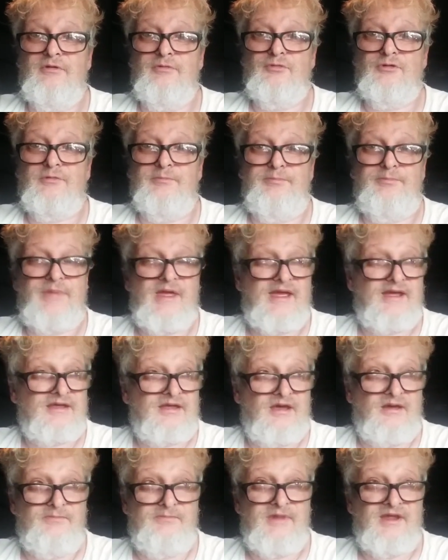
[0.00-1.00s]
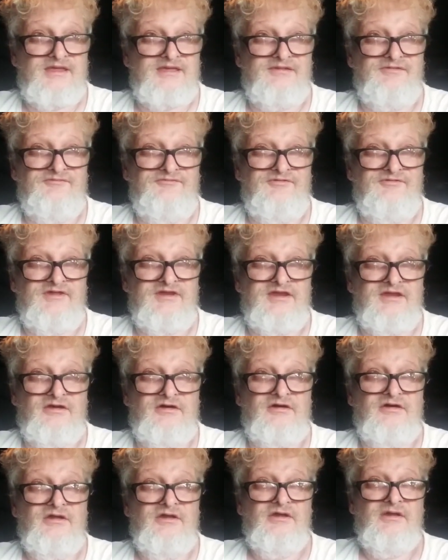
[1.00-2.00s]
We're back up making a
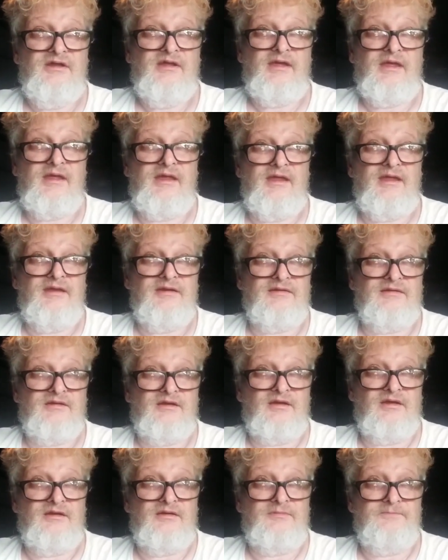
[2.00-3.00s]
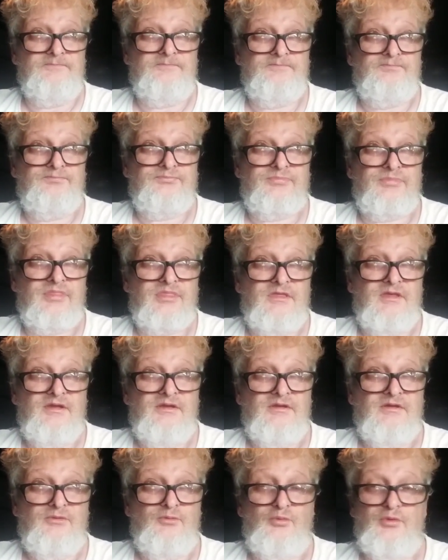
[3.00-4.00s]
video, and
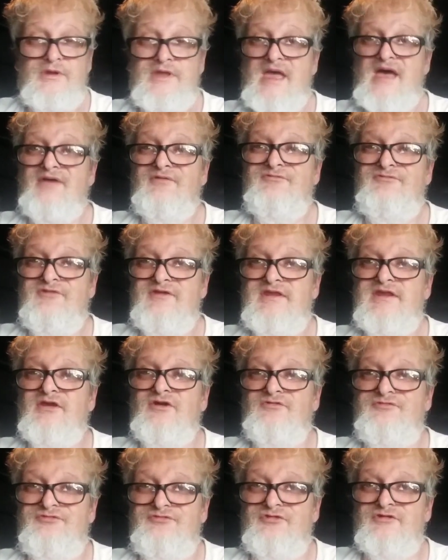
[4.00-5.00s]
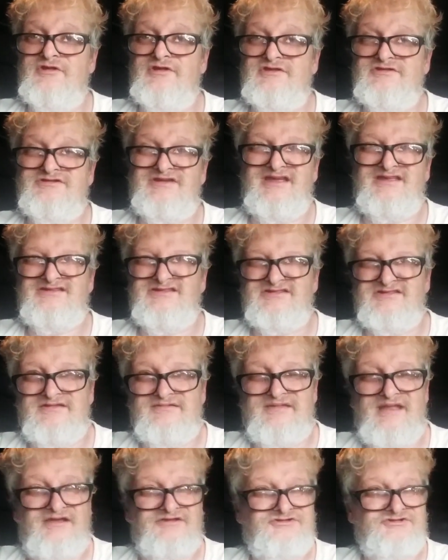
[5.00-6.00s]
we got video footage. I'm just
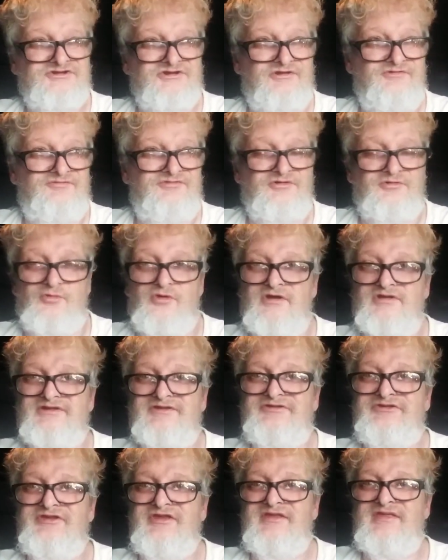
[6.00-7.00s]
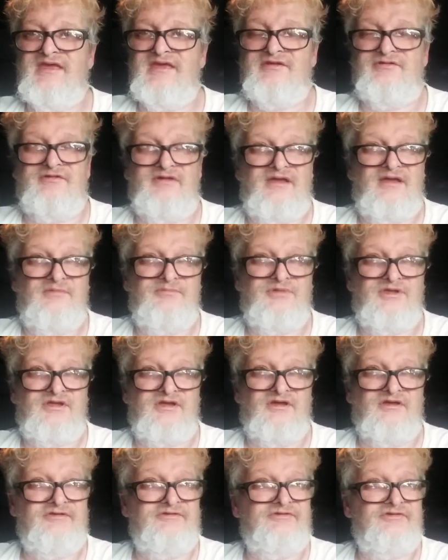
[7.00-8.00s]
not sure if you're wanting to see that or not,
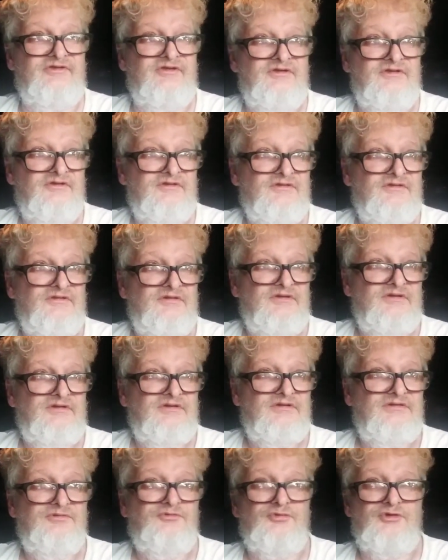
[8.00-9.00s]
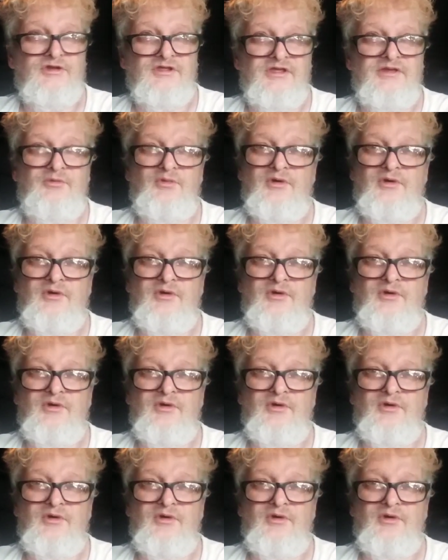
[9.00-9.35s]
because really